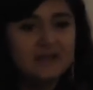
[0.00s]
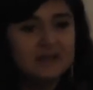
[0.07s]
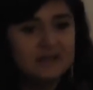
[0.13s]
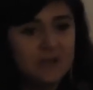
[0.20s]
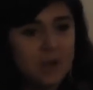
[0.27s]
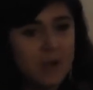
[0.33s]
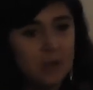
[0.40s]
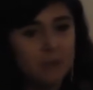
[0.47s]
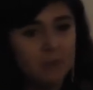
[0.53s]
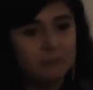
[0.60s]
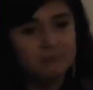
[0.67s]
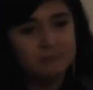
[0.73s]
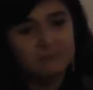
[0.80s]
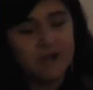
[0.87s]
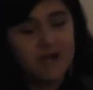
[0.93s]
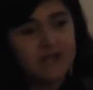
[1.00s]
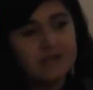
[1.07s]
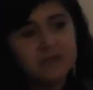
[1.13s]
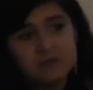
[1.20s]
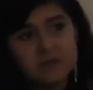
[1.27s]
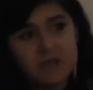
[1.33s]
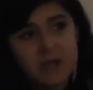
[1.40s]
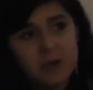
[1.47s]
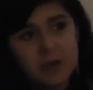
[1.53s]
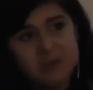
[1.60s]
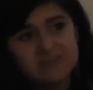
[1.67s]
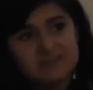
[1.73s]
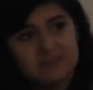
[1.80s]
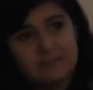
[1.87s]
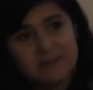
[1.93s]
No, I don't know.
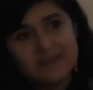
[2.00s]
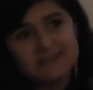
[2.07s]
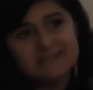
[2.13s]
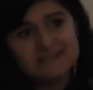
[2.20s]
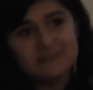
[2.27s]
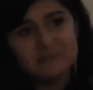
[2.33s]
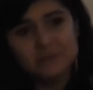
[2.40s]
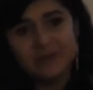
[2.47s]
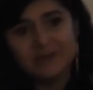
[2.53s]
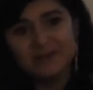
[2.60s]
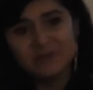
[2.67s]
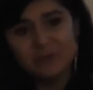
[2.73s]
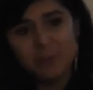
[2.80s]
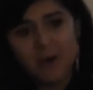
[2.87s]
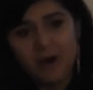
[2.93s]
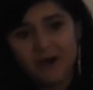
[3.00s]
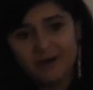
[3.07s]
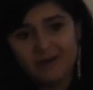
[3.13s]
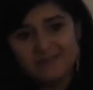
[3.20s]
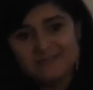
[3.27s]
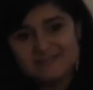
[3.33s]
It depends on where you are.